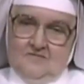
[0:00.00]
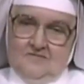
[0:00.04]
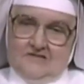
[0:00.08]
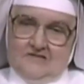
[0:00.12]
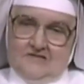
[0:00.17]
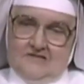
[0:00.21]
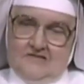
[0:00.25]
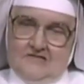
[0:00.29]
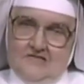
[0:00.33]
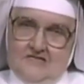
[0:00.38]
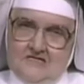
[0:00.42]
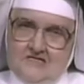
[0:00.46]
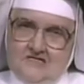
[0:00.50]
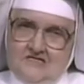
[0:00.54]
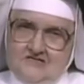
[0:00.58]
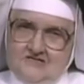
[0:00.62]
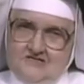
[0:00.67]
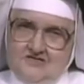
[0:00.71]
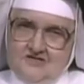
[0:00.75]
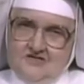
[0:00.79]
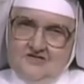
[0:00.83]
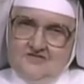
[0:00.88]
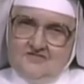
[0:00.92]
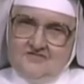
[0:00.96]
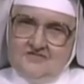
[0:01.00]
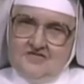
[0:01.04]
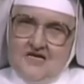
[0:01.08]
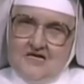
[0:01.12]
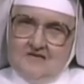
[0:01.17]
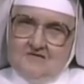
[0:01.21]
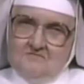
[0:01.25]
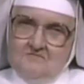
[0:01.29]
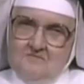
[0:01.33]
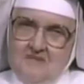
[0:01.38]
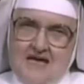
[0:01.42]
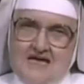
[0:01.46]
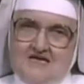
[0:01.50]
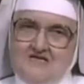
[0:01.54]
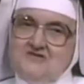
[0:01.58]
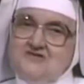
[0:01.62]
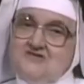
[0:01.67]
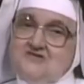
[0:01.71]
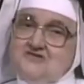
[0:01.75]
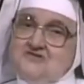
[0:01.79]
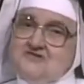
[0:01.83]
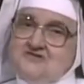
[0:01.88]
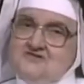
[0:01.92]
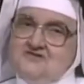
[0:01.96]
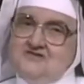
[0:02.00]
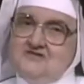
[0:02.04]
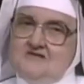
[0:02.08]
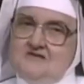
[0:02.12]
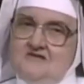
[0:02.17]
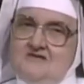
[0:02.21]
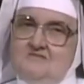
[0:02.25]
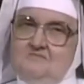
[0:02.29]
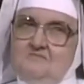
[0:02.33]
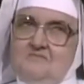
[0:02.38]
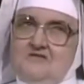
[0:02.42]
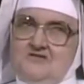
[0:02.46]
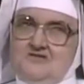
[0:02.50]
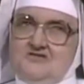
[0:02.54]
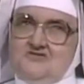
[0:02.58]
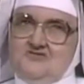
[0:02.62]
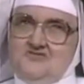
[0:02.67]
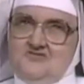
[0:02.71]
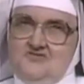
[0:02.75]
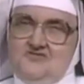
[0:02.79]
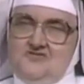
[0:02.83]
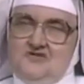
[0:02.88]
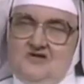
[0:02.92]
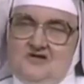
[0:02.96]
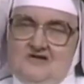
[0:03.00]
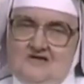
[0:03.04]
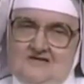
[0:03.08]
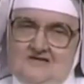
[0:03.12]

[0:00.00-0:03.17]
that he deserves that majesty and mystery.